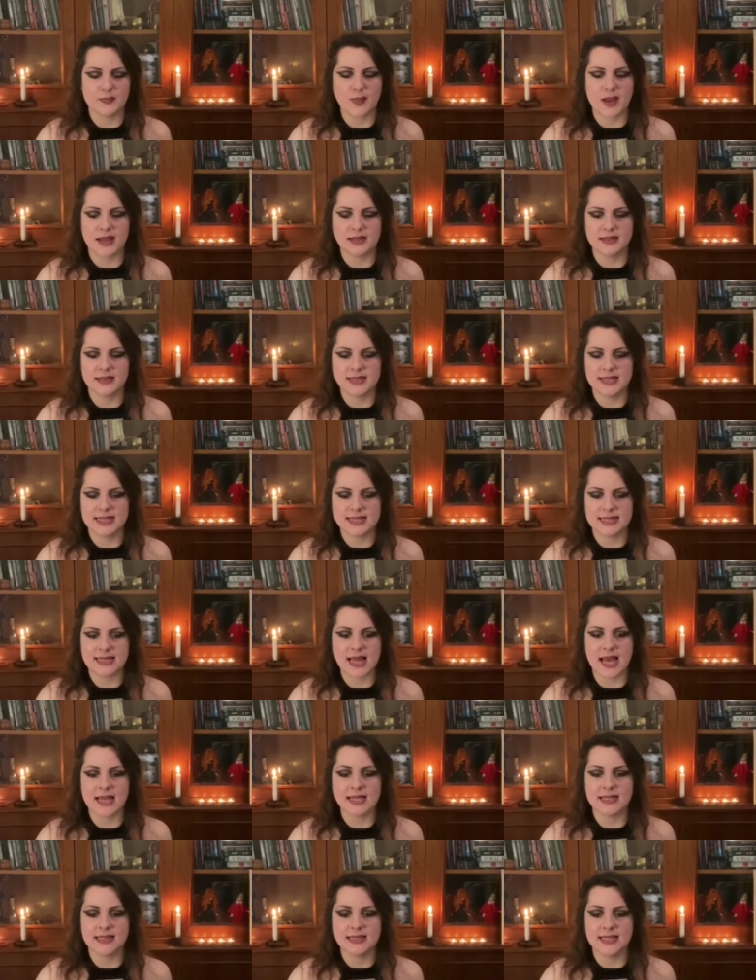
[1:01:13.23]
spend these
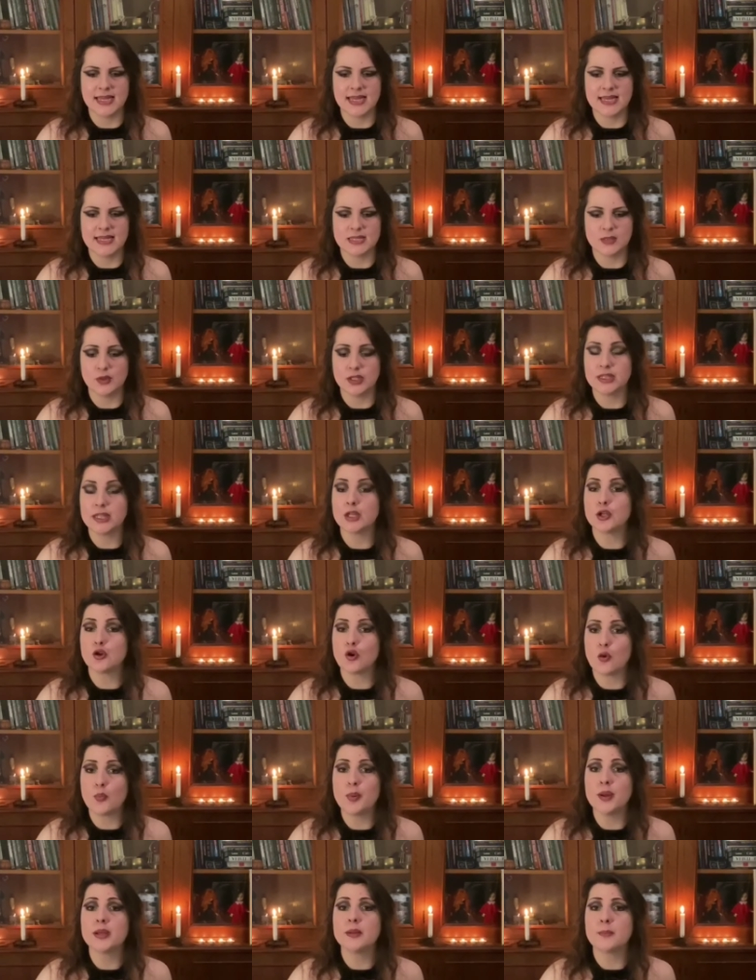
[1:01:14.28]
nine days with an
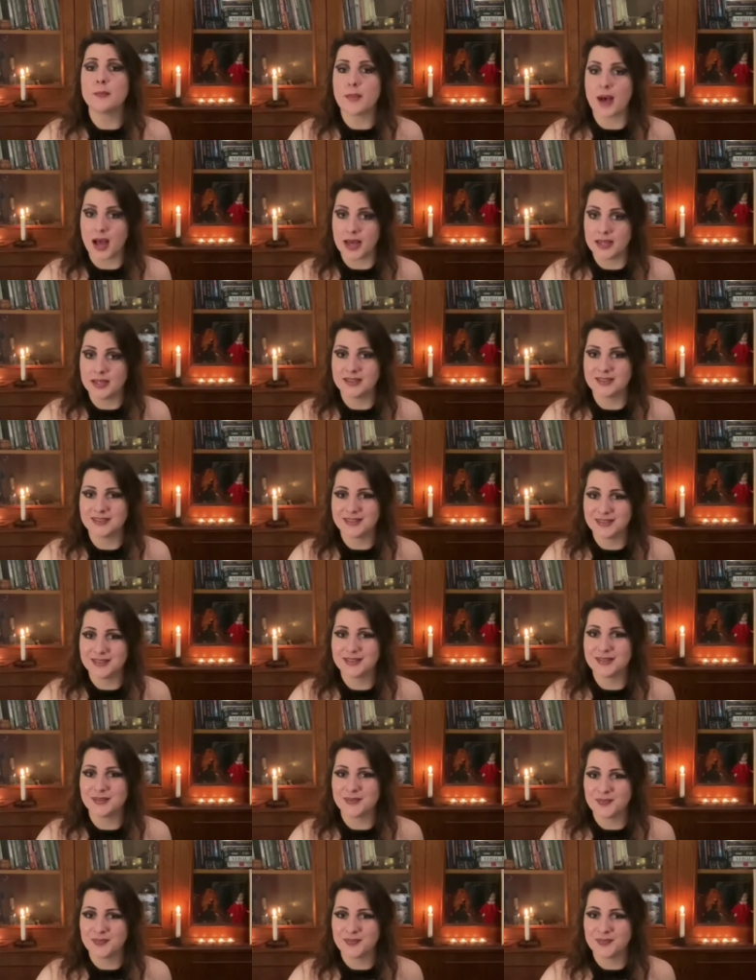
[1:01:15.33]
open mind